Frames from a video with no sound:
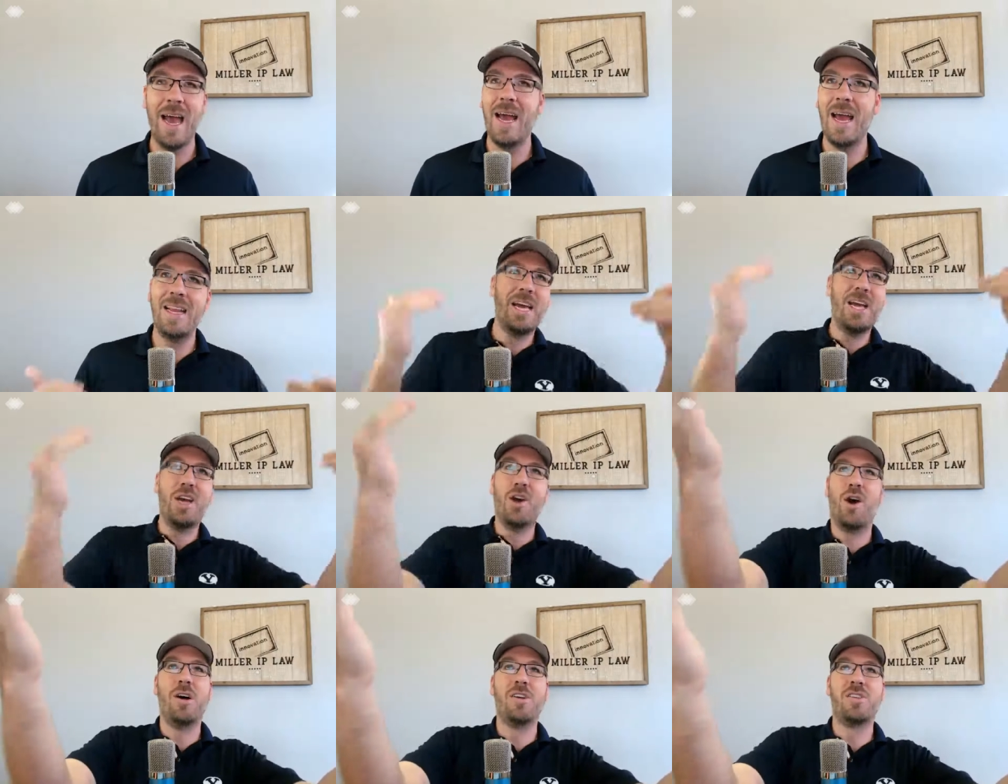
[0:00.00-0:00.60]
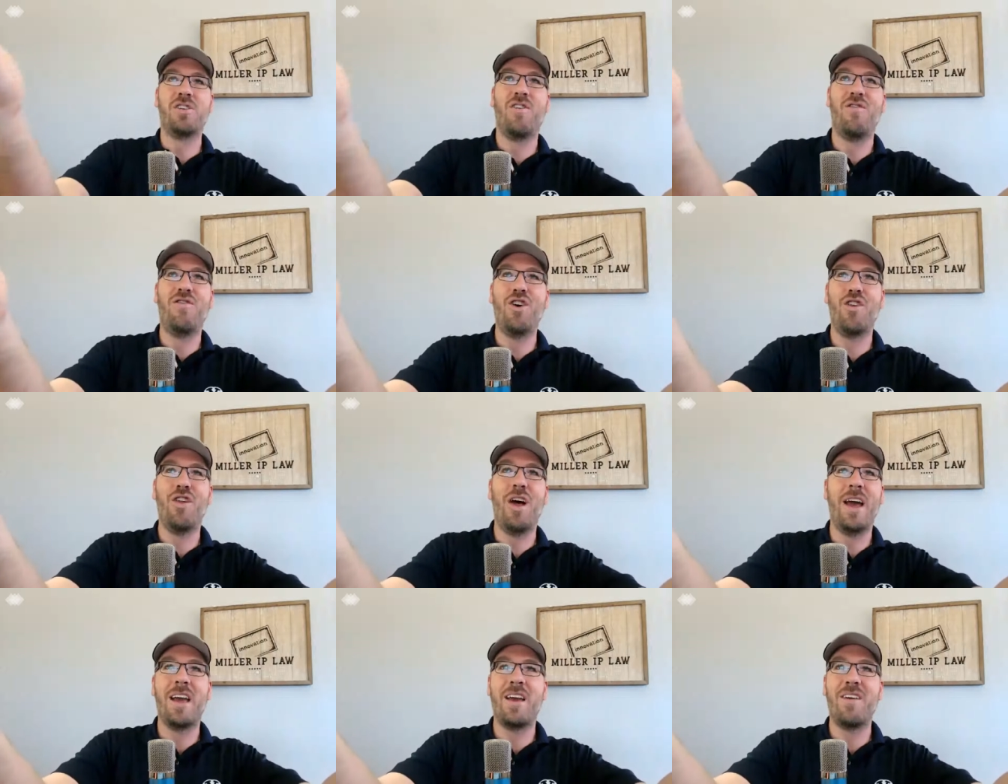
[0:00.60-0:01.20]
And yet, you also
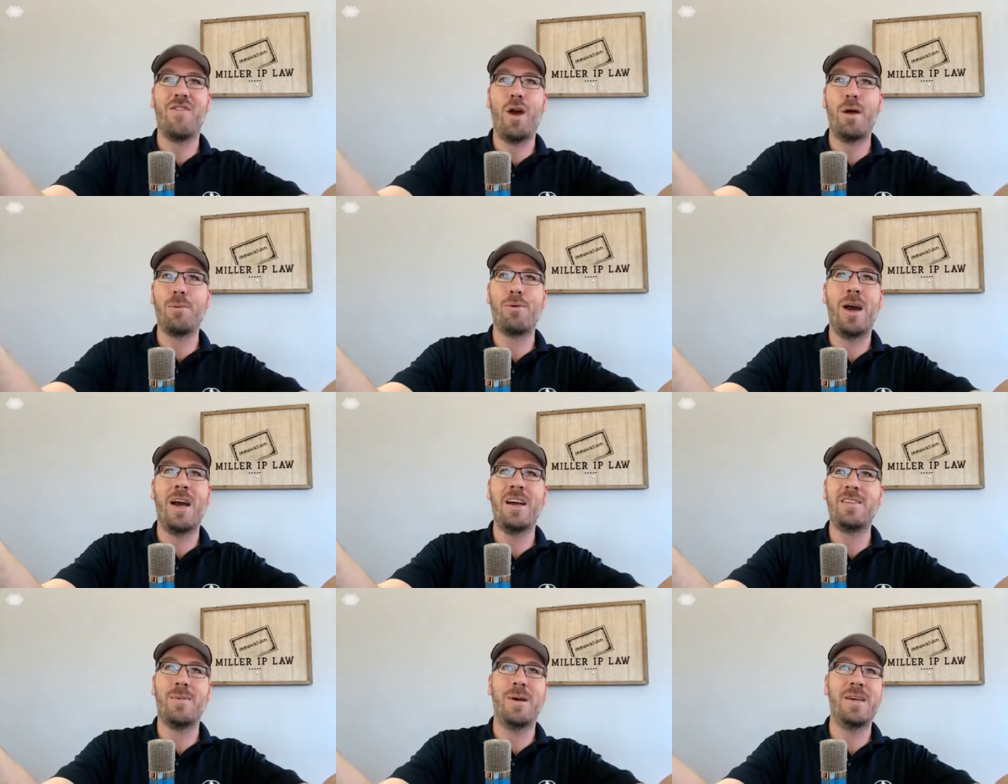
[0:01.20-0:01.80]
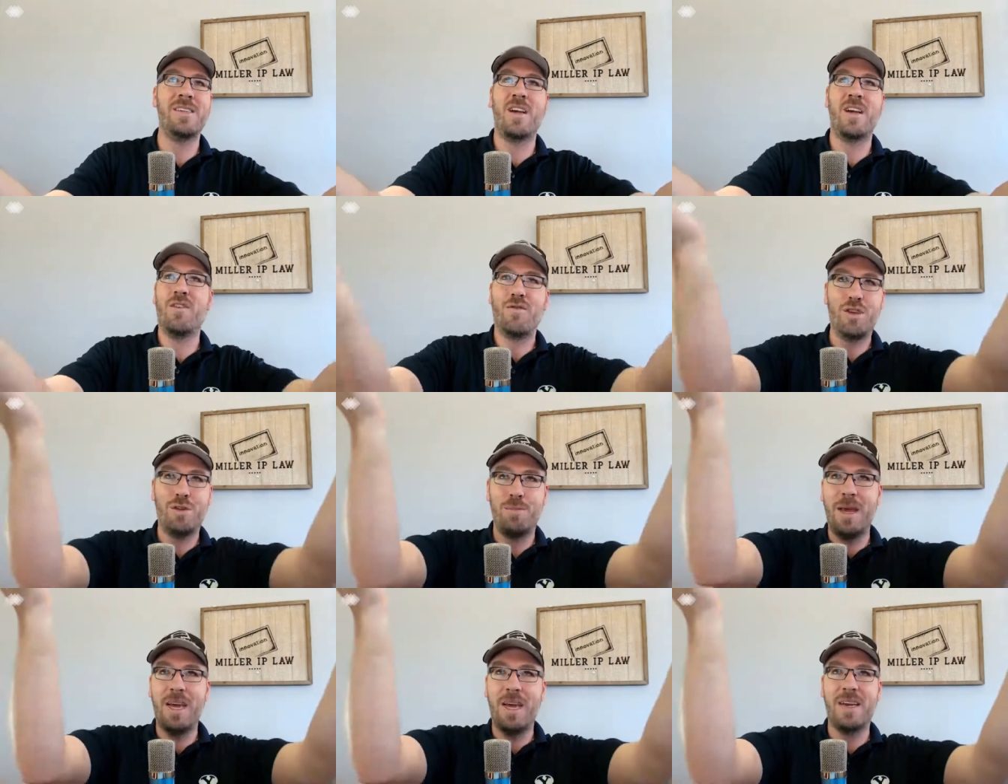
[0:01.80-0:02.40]
feel like if I price myself
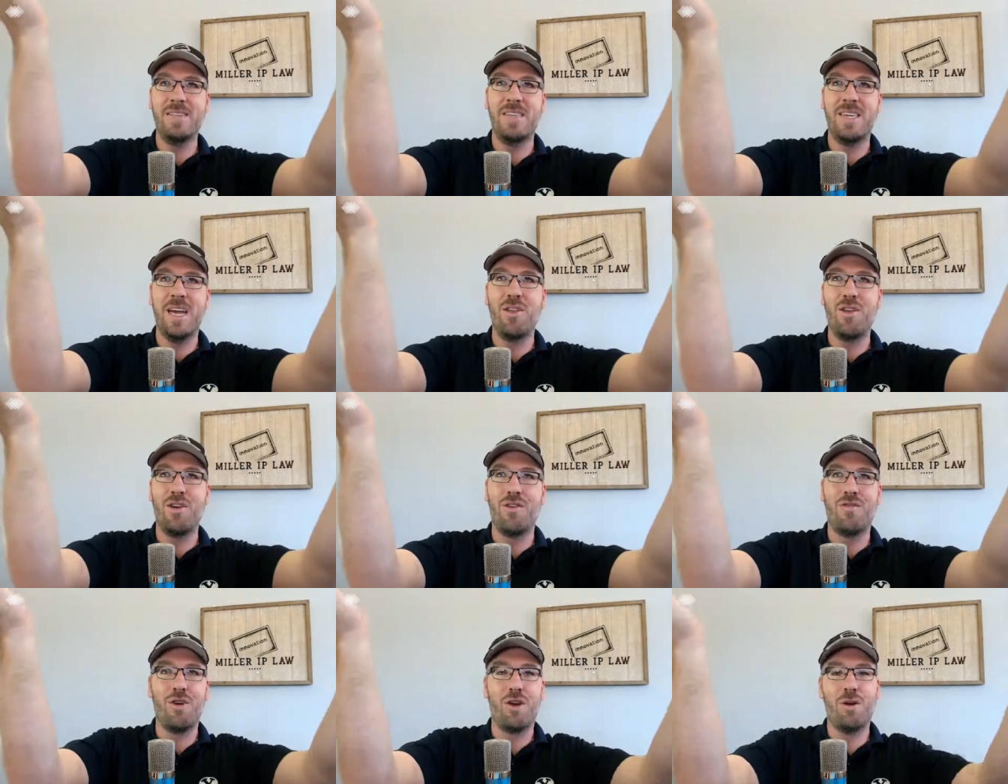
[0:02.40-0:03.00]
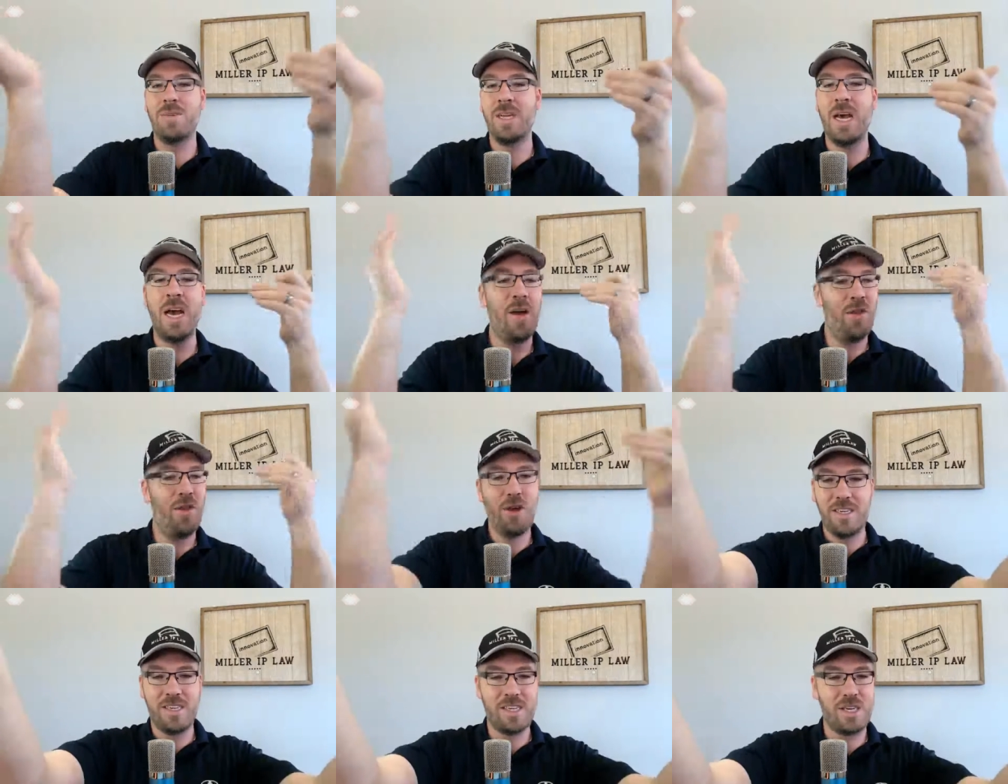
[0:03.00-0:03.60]
as big as the other firms,
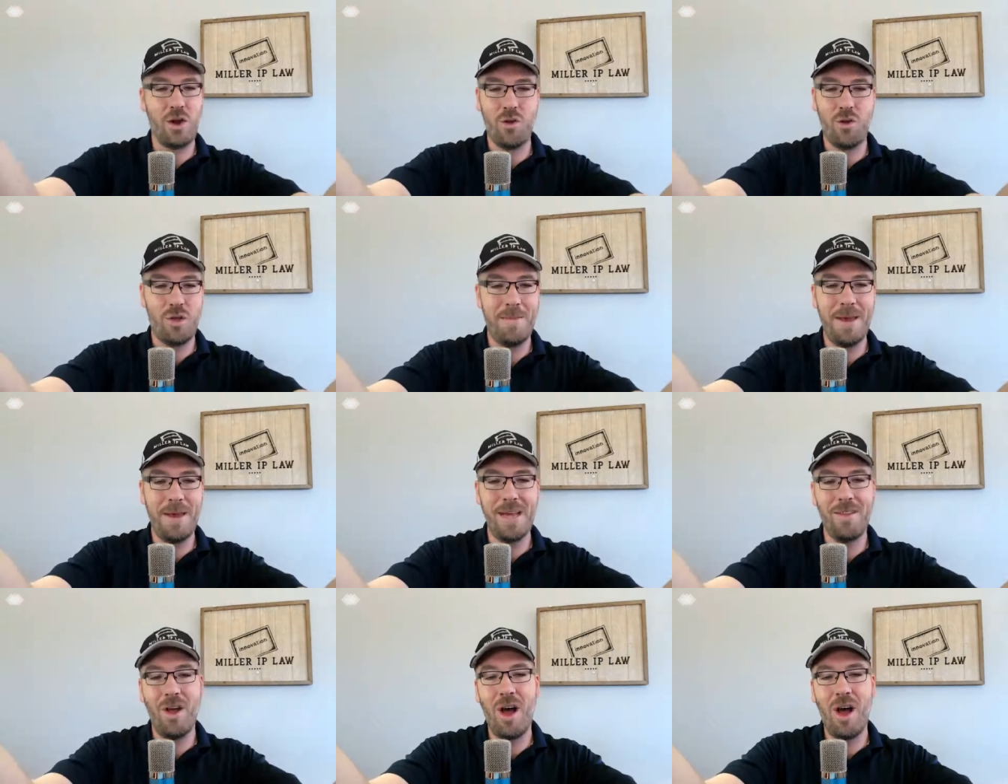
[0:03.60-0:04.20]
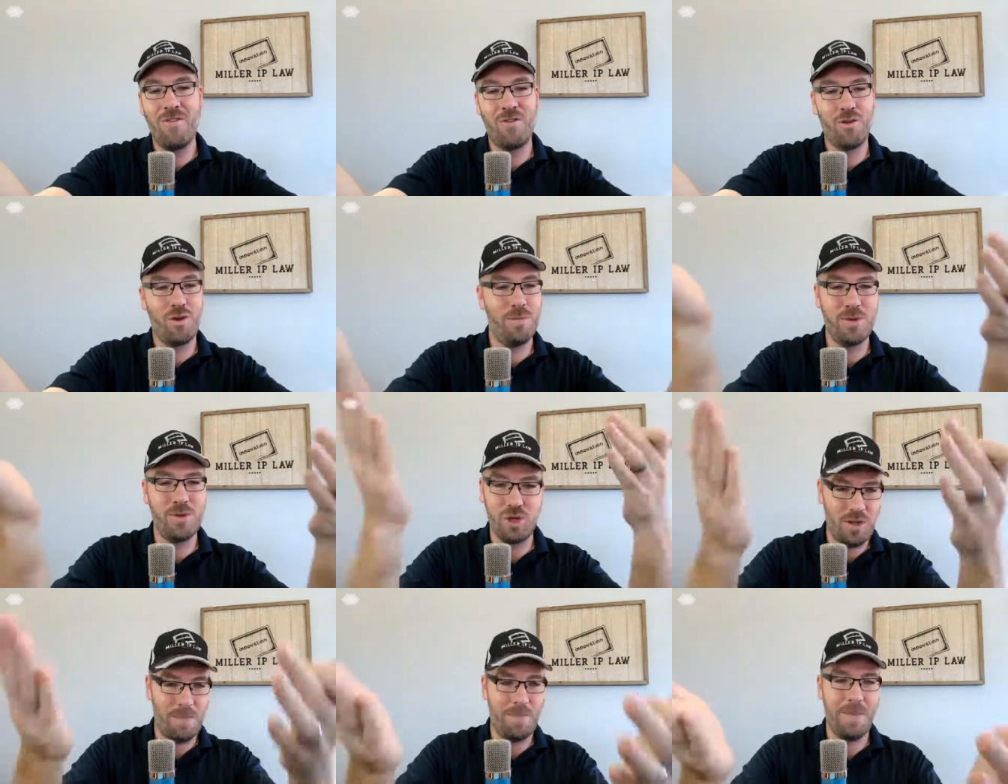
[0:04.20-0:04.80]
they'll just go with the big law
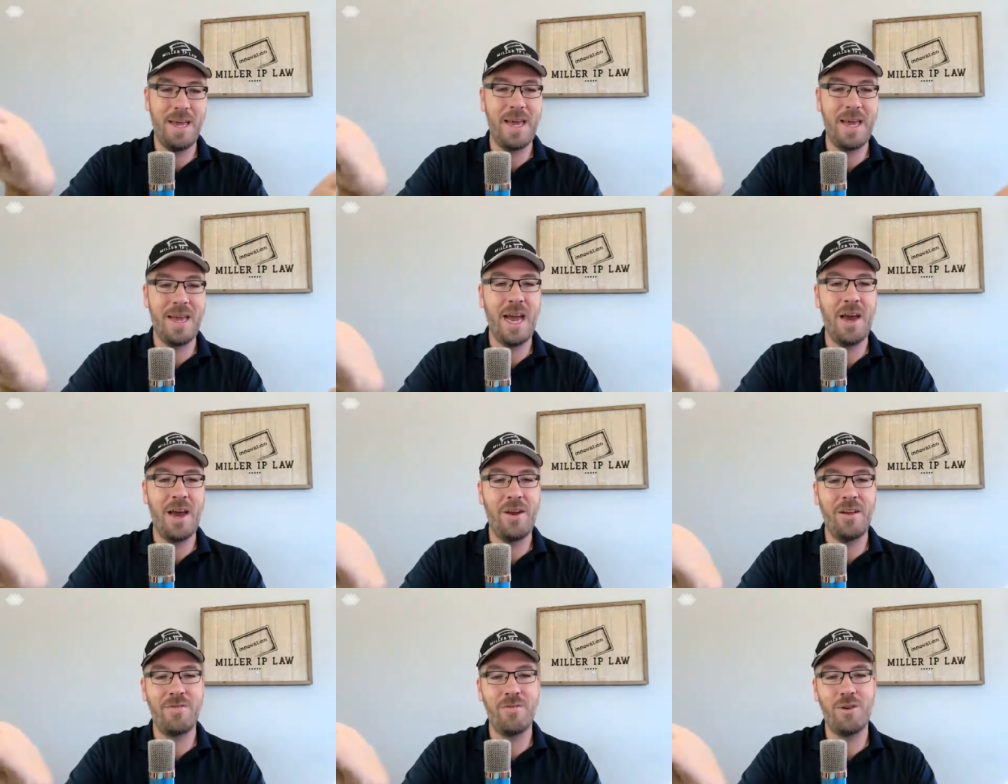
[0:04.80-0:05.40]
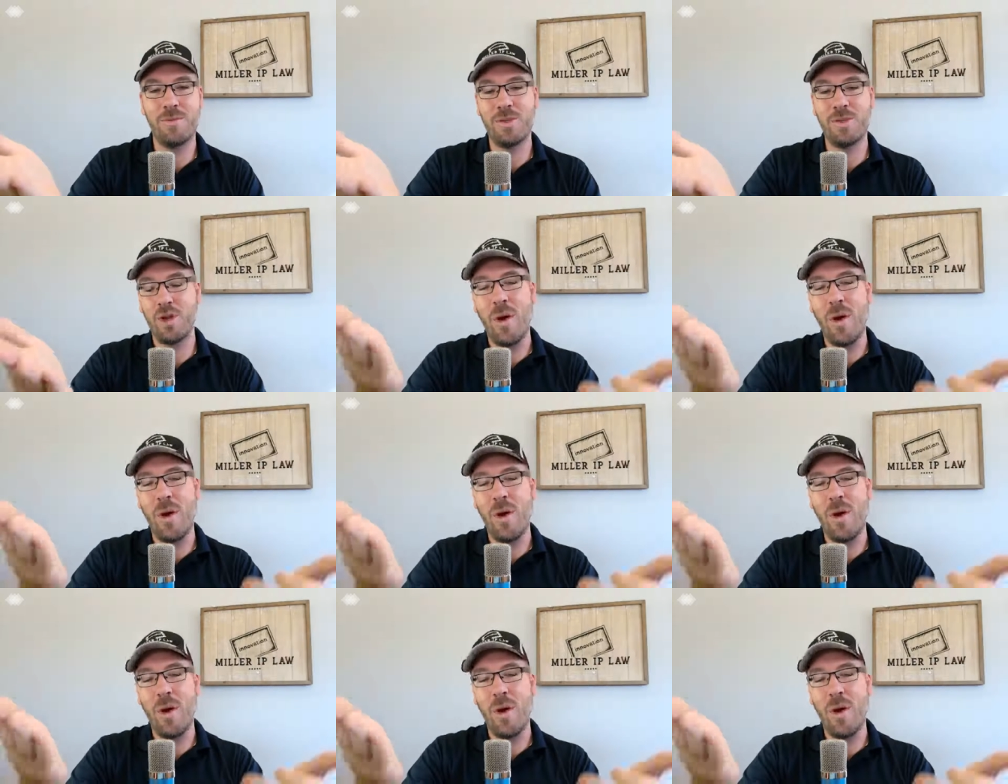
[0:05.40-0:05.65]
firms or the big accounting firms.